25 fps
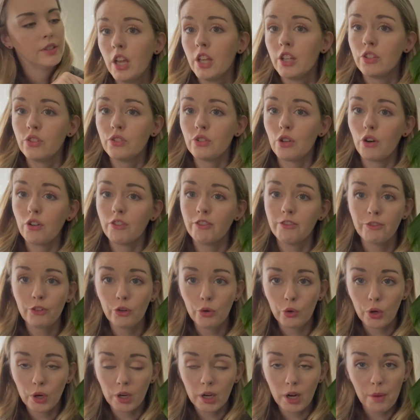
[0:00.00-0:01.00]
So
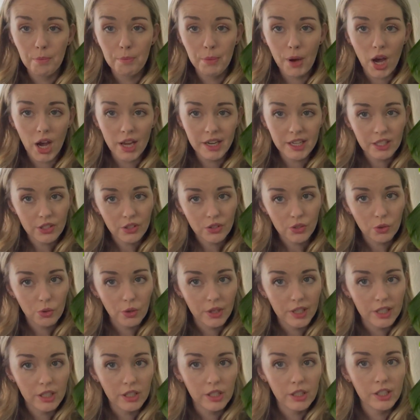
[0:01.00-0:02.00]
for potting
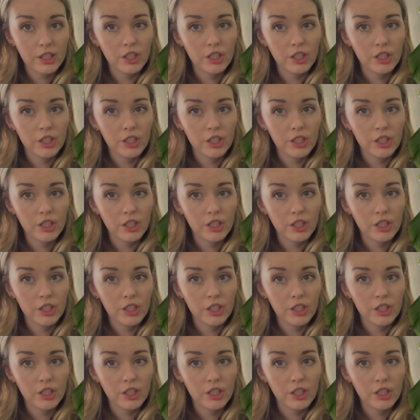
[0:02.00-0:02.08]
soil,